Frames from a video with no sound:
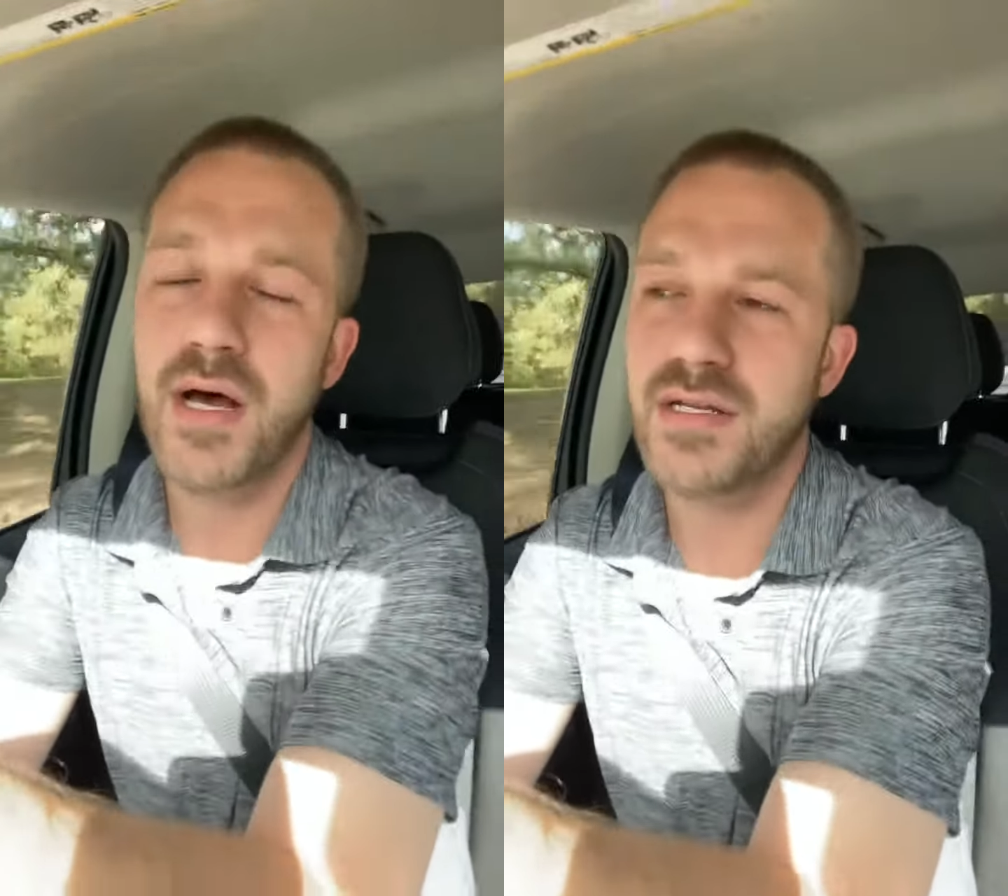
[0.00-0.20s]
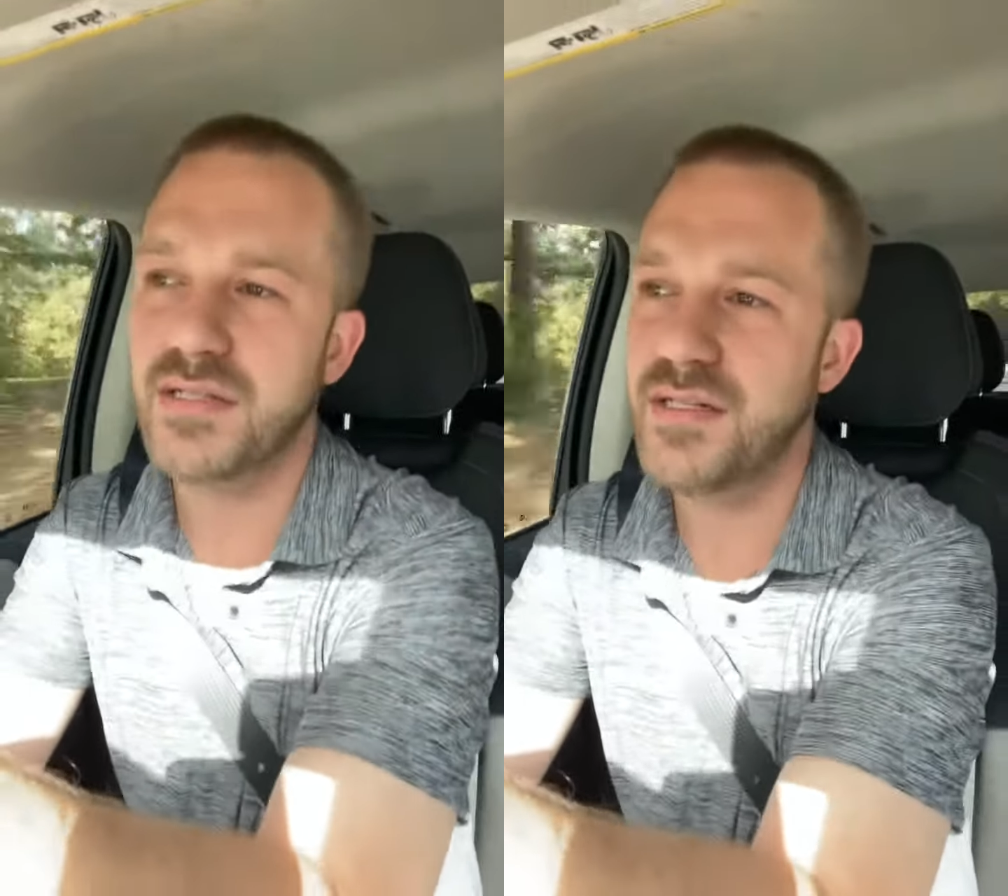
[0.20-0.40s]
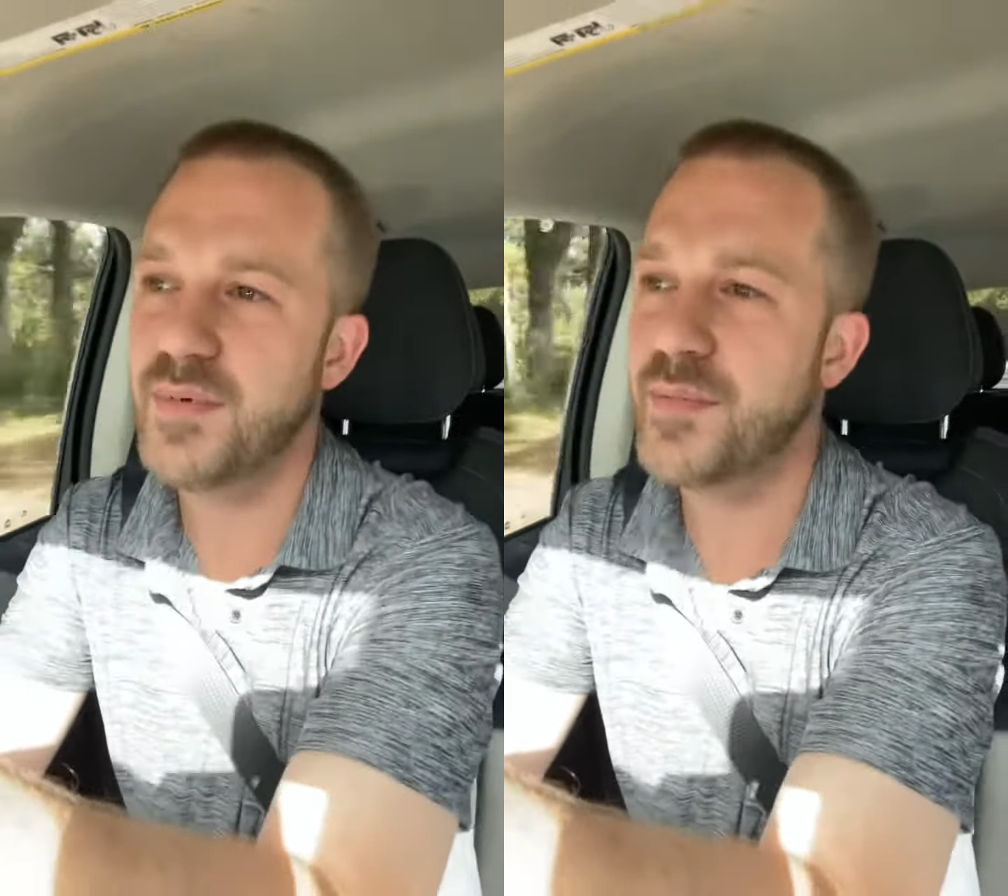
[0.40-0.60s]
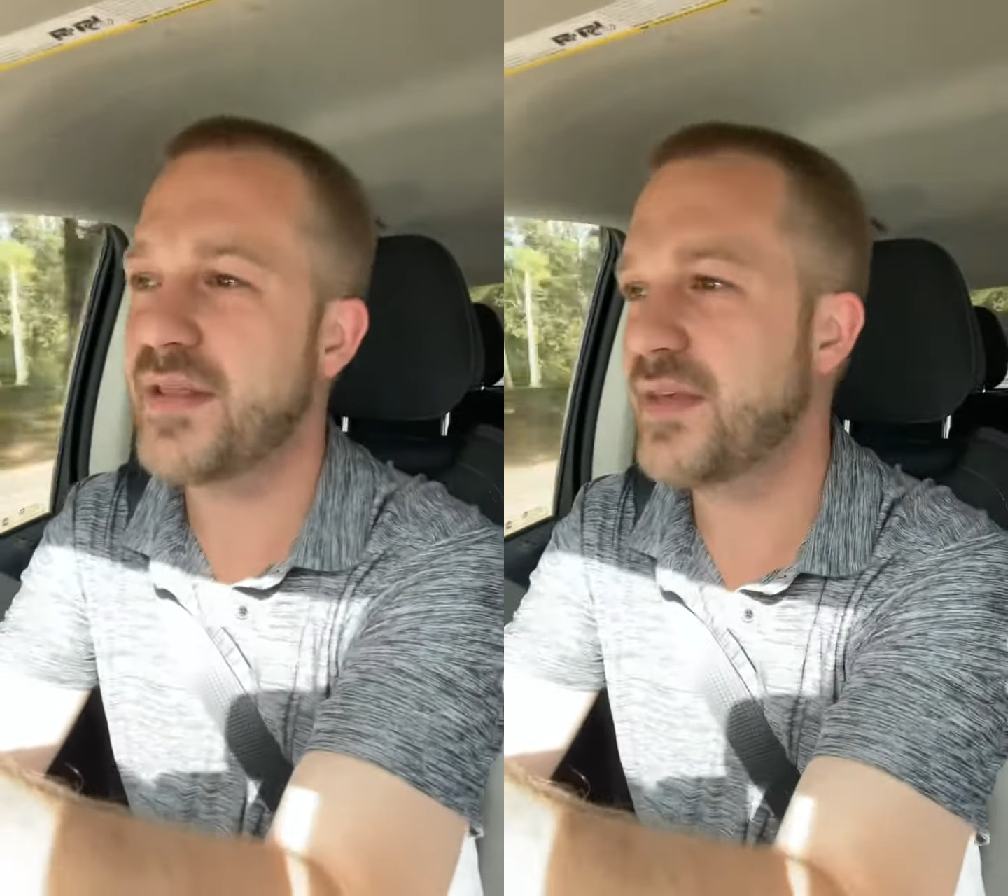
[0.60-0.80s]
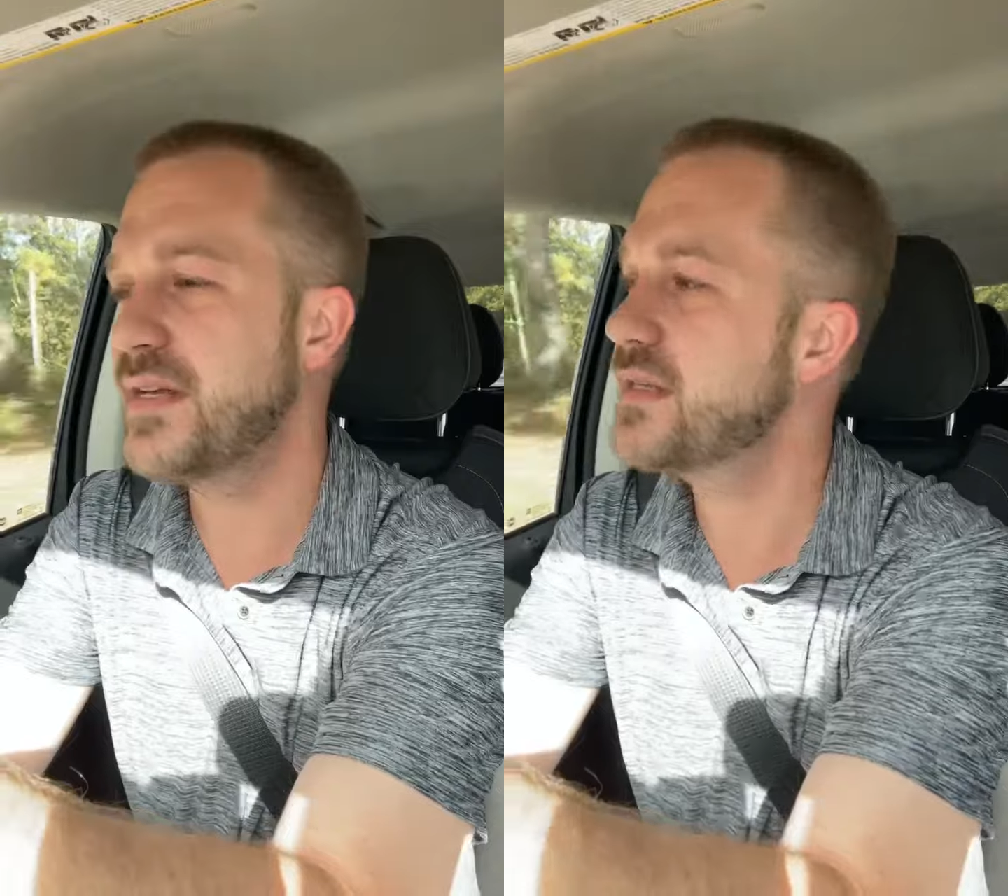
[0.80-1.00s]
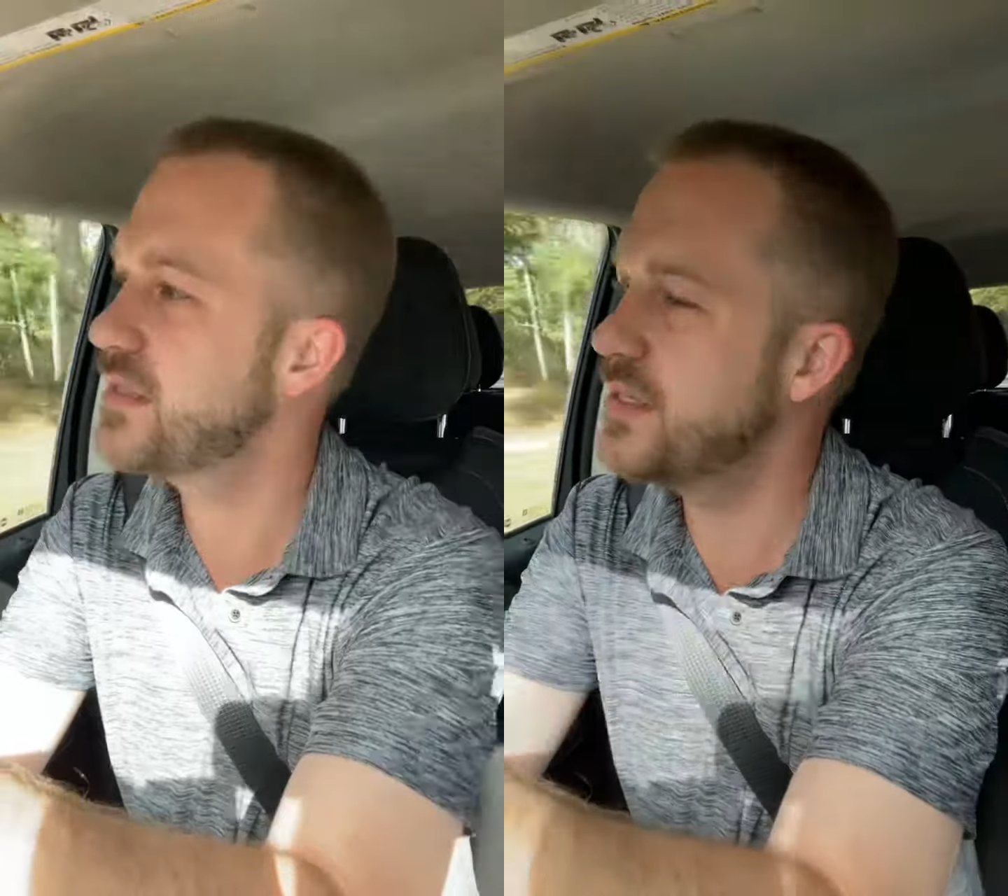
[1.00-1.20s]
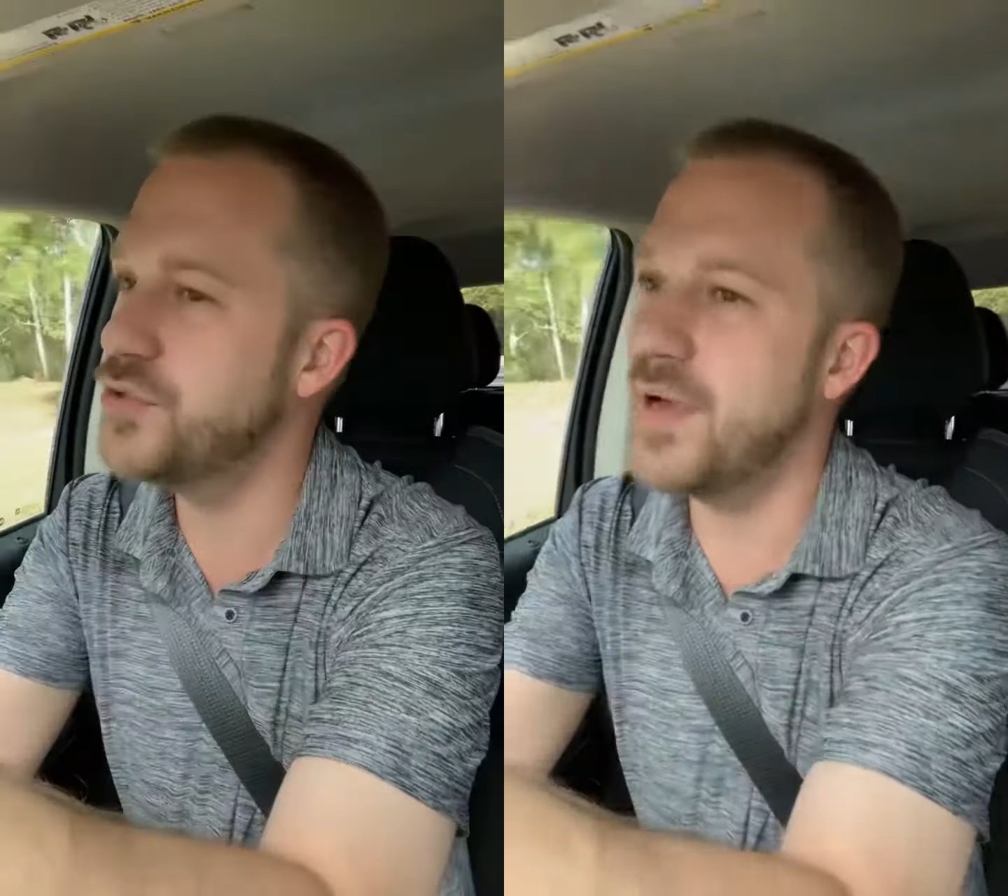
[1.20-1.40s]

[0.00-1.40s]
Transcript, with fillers: a slip in my thing that says